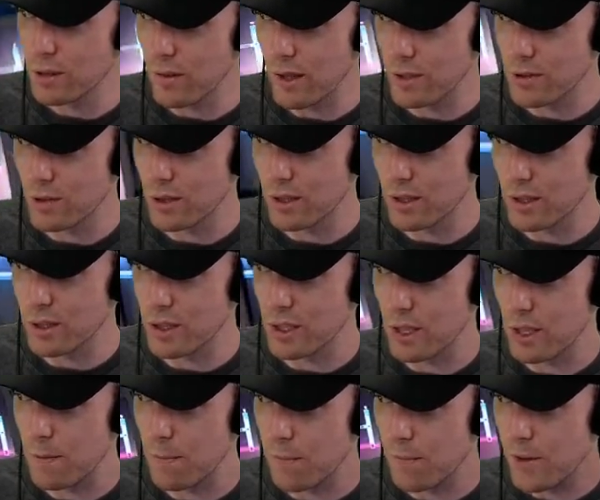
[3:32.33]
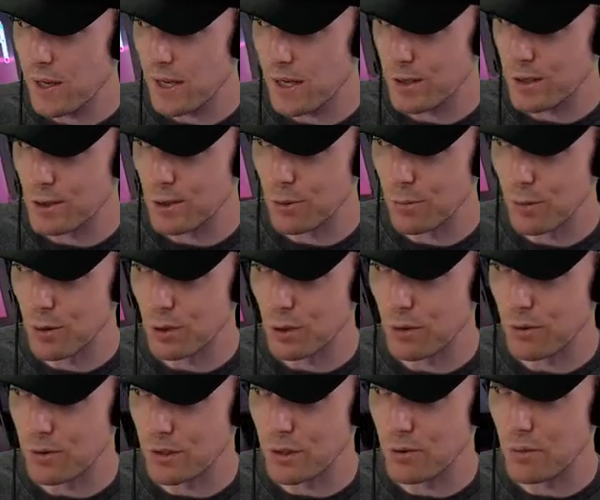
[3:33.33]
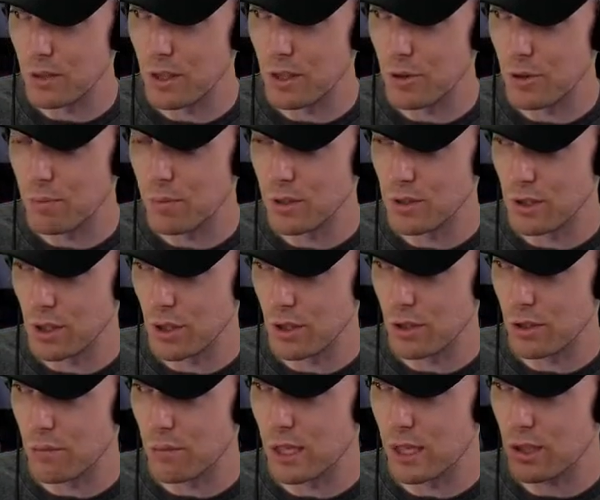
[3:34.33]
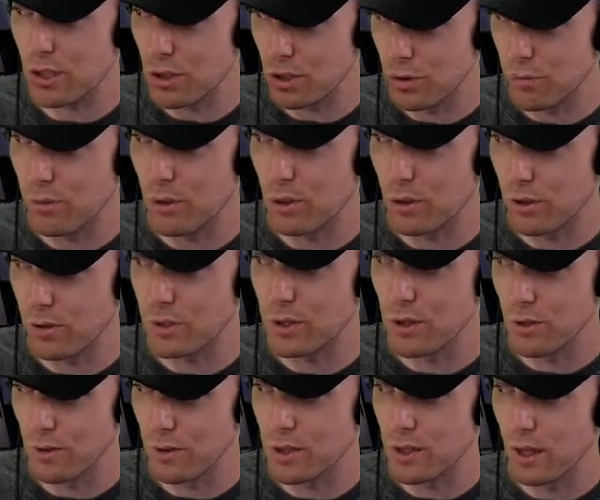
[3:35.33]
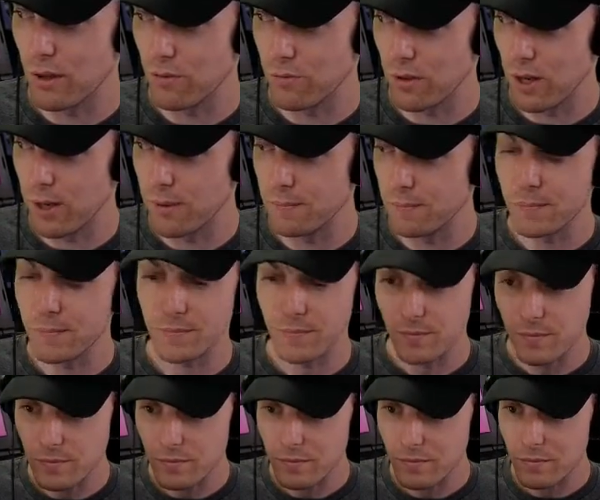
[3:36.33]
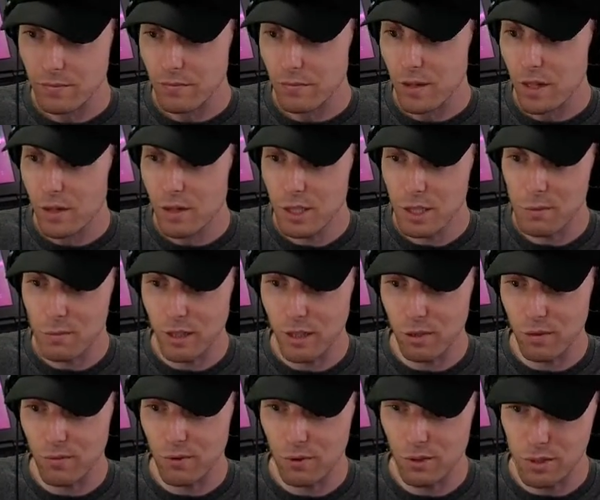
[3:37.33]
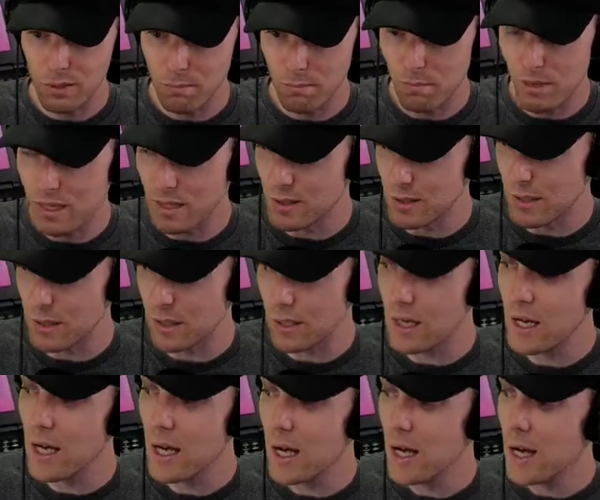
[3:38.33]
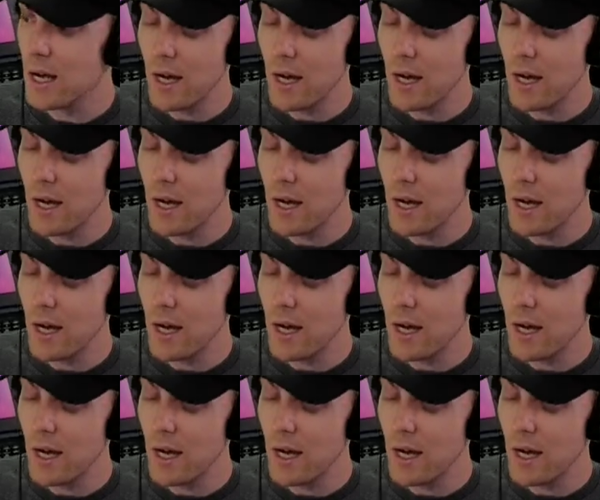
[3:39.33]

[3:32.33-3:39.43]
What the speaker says: So as you can see, it's super close to me, and you position the mic super close to yourself, right? This microphone is amazing,